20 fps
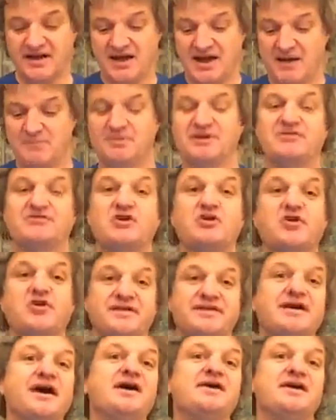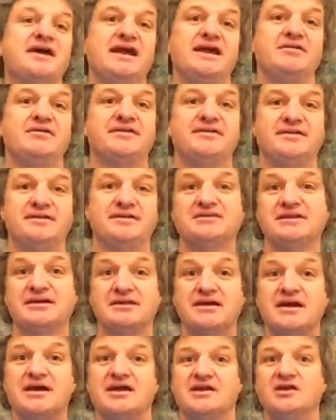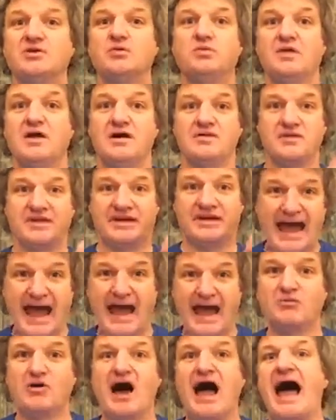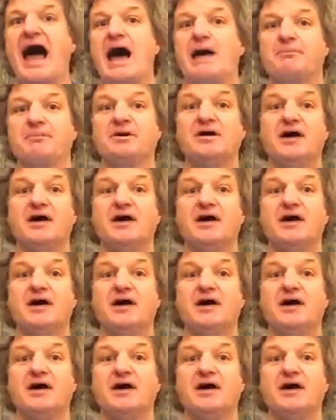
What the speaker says: but of course the idea here is that the camera app